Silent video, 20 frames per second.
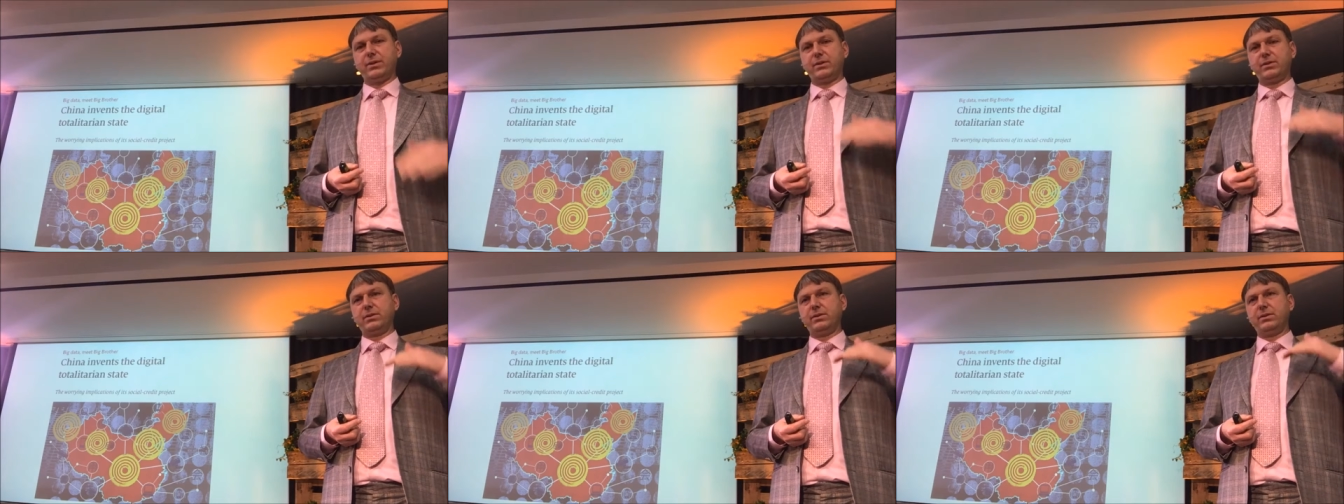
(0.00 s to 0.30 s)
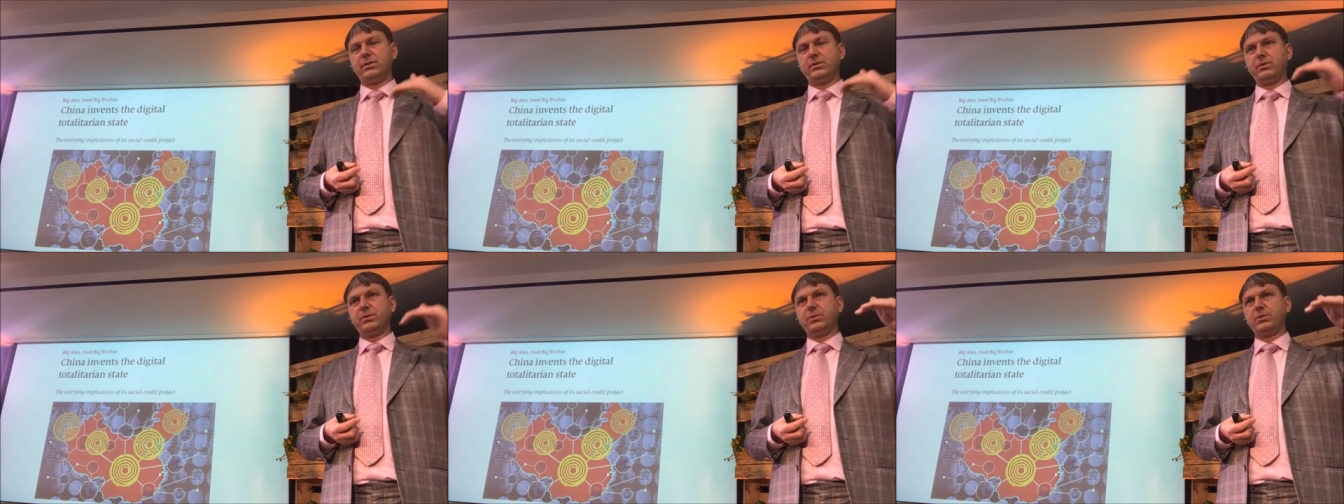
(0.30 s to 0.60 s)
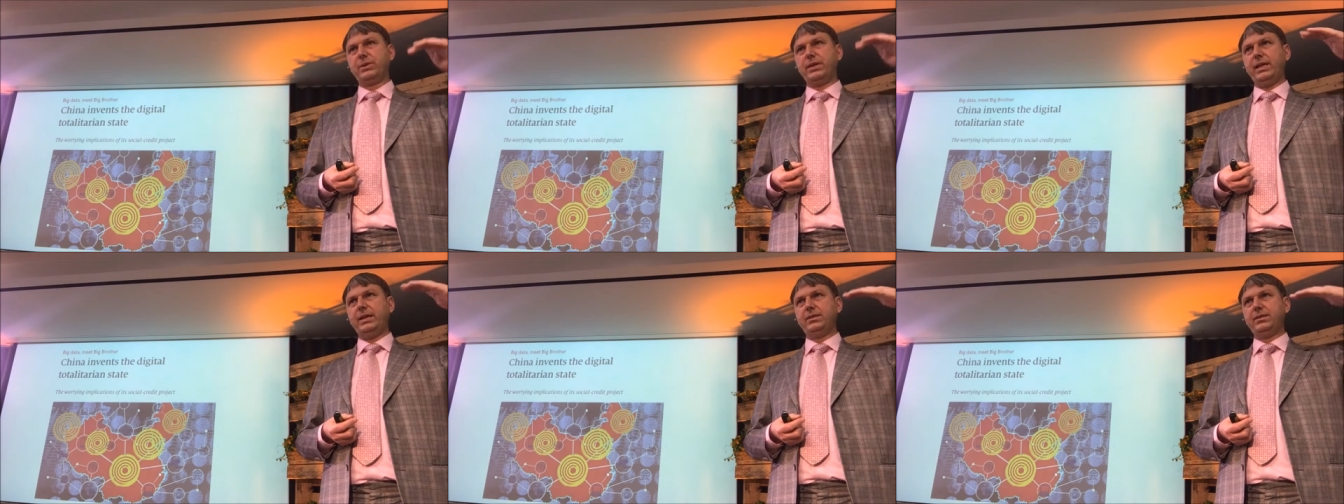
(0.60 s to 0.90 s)
and to
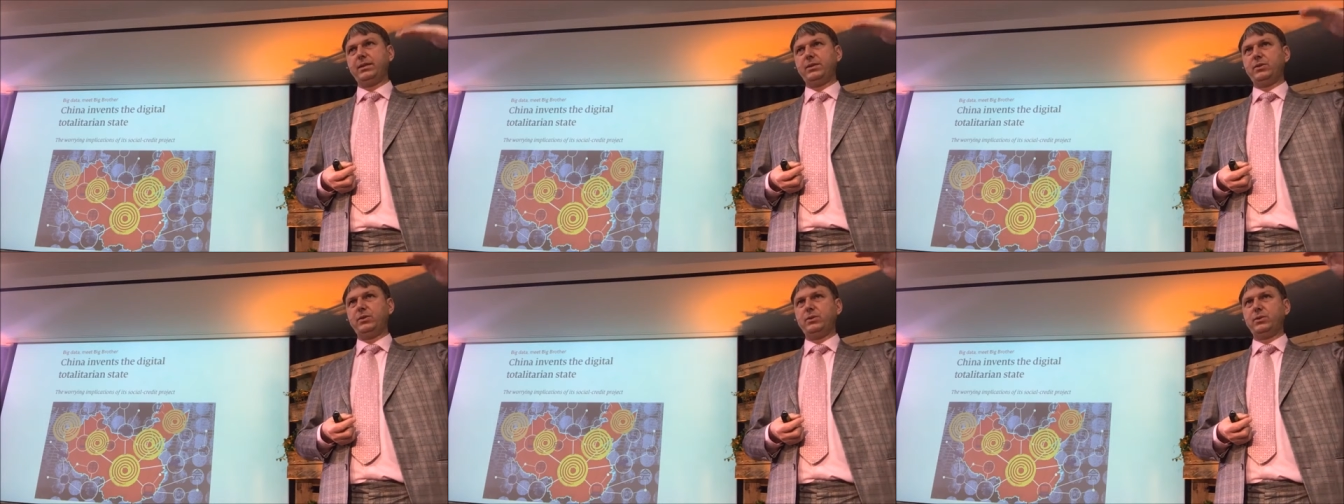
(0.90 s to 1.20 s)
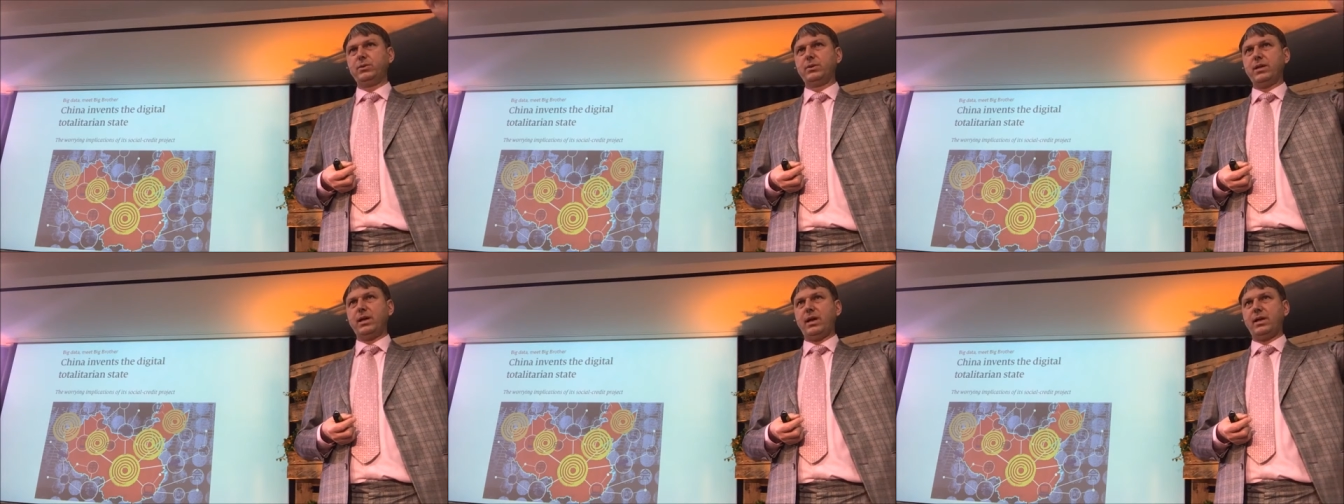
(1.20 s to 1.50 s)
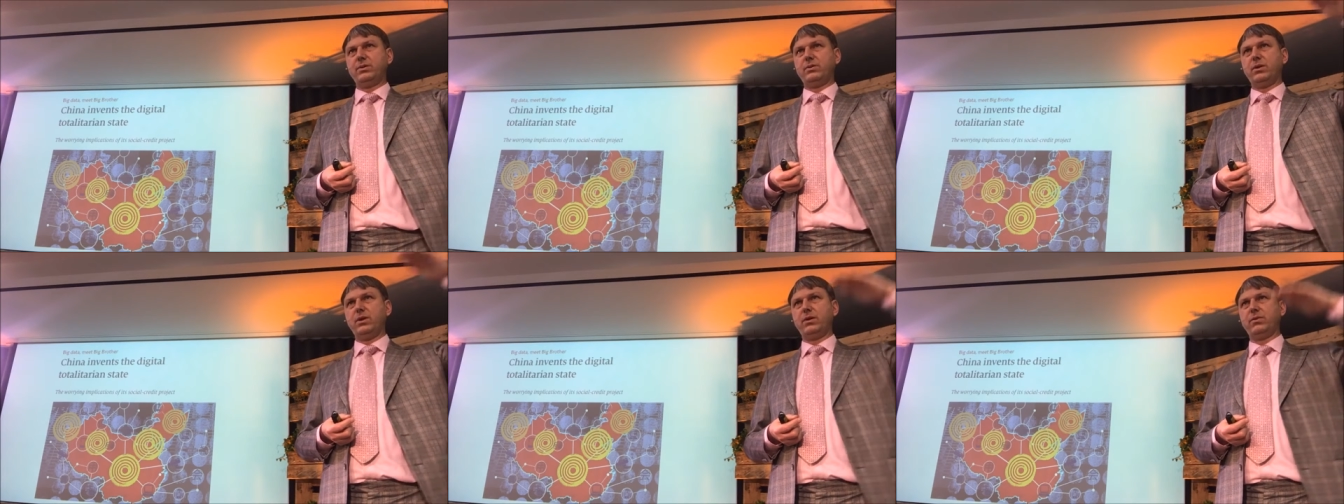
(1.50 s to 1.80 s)
create a new
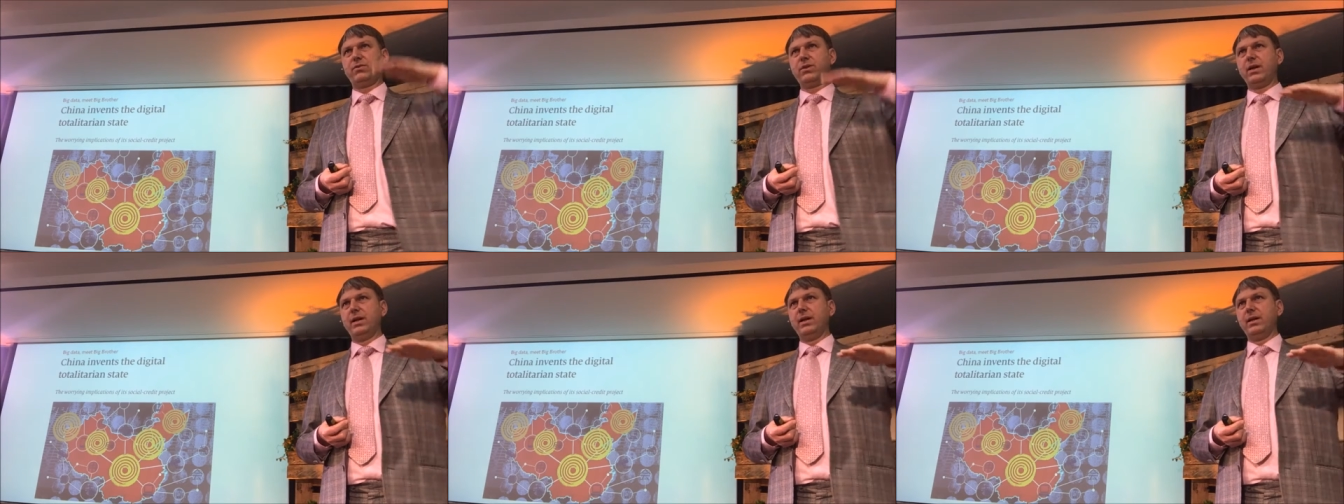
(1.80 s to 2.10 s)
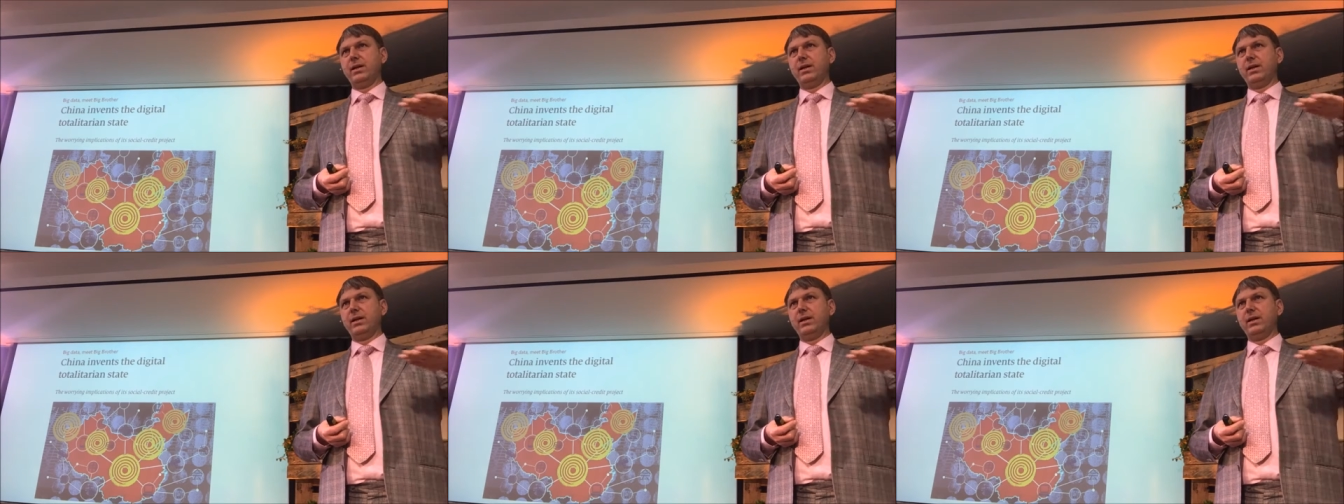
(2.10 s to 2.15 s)
kind of